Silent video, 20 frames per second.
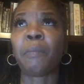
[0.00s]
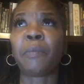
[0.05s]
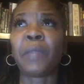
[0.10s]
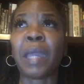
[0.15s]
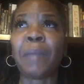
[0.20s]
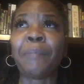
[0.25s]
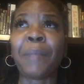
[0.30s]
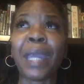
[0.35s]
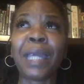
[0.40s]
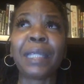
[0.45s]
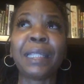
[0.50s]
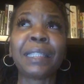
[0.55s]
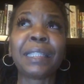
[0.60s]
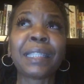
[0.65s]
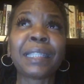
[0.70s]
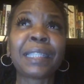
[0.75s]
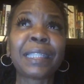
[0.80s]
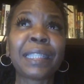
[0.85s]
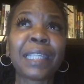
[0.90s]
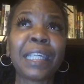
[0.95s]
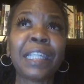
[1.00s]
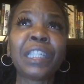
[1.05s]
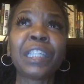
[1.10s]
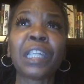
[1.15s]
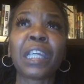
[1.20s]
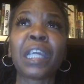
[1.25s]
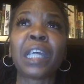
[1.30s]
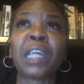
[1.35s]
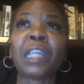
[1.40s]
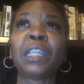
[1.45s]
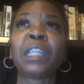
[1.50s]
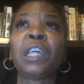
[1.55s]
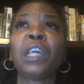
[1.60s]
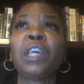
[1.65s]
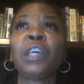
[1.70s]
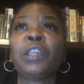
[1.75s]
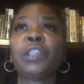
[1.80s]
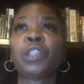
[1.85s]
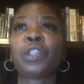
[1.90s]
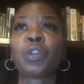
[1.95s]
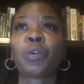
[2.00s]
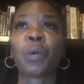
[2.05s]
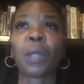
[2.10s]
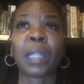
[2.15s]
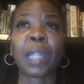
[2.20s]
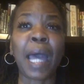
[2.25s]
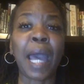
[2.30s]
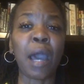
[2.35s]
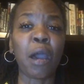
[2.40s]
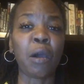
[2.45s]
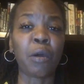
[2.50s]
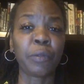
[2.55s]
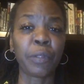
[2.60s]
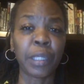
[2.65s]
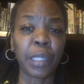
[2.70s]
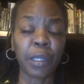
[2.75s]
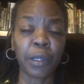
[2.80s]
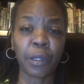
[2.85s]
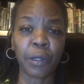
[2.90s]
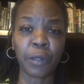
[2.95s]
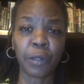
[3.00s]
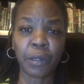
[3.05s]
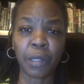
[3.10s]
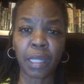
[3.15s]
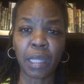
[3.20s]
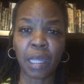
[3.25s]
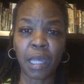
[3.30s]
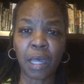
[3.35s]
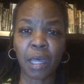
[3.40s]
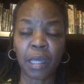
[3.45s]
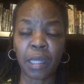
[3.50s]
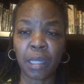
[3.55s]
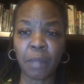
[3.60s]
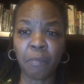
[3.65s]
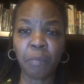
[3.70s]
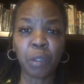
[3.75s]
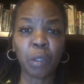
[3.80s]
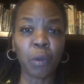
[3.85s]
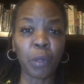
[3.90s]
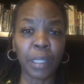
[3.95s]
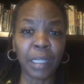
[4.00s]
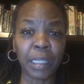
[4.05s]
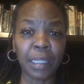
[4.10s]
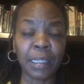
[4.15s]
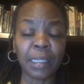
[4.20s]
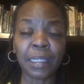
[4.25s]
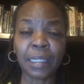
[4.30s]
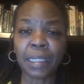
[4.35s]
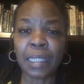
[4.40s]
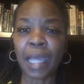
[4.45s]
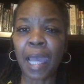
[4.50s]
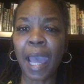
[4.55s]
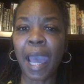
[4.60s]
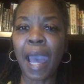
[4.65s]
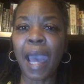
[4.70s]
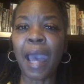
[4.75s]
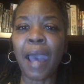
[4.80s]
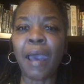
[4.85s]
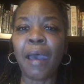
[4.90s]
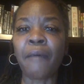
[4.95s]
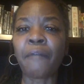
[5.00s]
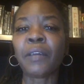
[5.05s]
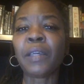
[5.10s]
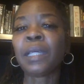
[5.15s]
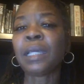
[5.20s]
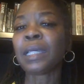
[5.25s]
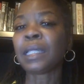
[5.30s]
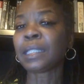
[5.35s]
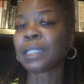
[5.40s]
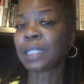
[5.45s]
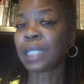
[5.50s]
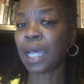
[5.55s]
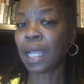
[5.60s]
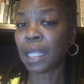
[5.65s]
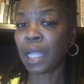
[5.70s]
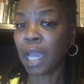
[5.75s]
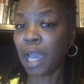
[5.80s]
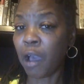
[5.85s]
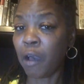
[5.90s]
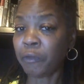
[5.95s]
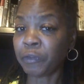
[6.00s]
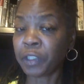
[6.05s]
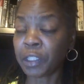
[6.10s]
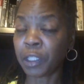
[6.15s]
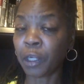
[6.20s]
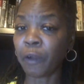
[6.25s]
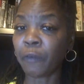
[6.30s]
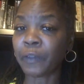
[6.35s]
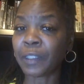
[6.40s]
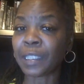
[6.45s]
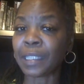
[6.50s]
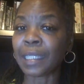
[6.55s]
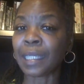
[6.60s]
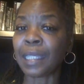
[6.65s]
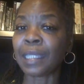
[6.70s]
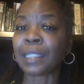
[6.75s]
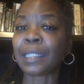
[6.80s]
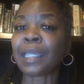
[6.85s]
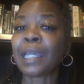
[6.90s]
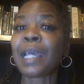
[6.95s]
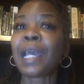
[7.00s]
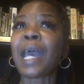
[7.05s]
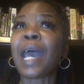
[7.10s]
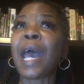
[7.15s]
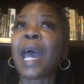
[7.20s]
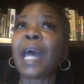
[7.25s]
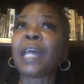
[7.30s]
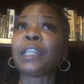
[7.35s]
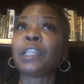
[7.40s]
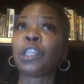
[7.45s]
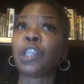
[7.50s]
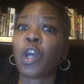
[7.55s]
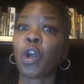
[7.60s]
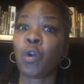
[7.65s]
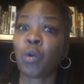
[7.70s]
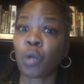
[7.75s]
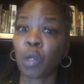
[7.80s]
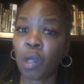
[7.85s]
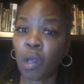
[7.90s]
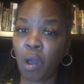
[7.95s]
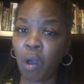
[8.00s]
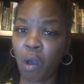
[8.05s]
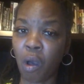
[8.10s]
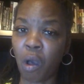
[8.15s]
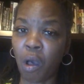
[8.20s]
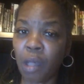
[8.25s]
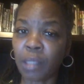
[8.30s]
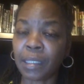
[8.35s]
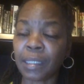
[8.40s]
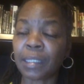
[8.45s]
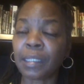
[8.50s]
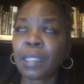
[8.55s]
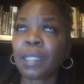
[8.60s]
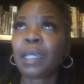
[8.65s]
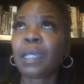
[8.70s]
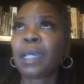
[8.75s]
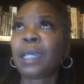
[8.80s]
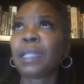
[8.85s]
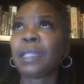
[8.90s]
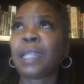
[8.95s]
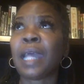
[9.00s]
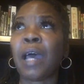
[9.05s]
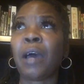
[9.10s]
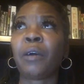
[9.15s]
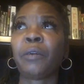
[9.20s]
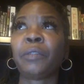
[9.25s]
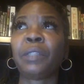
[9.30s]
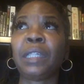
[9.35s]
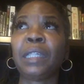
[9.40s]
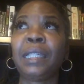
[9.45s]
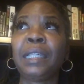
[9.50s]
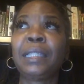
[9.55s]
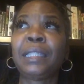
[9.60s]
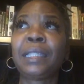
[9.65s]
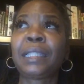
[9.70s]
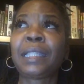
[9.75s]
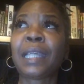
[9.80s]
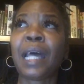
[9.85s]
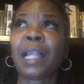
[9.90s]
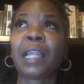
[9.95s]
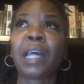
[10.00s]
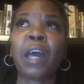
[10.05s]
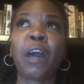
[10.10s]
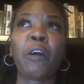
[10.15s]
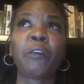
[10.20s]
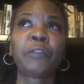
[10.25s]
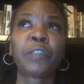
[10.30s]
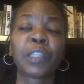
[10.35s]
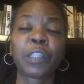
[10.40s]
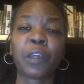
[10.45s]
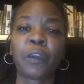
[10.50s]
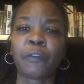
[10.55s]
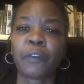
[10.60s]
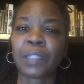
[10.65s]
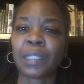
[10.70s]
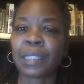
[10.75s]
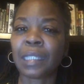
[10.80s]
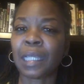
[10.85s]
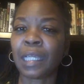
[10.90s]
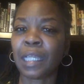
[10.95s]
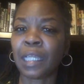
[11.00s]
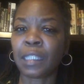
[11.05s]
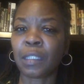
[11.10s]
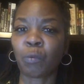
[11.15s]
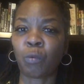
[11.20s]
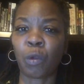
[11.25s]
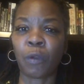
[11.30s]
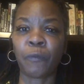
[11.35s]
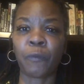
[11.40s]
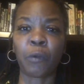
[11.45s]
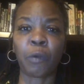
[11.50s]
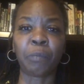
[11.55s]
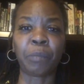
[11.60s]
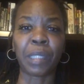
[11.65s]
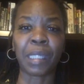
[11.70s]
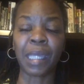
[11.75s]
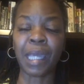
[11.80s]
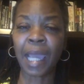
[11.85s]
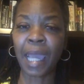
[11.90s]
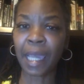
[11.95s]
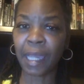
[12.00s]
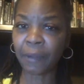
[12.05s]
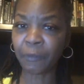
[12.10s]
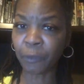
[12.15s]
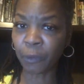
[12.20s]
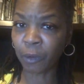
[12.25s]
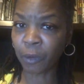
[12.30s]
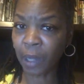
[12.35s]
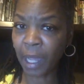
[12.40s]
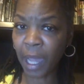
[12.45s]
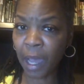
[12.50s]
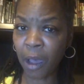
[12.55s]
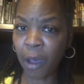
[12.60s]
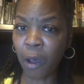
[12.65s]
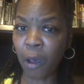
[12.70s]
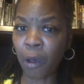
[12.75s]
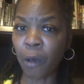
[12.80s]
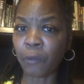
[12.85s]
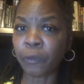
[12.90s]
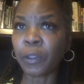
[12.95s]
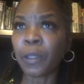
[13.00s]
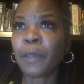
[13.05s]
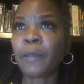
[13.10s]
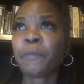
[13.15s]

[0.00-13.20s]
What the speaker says: they made a decision to allow their employees to have telehealth services at no cost. Now, these telehealth services were for behavioral health,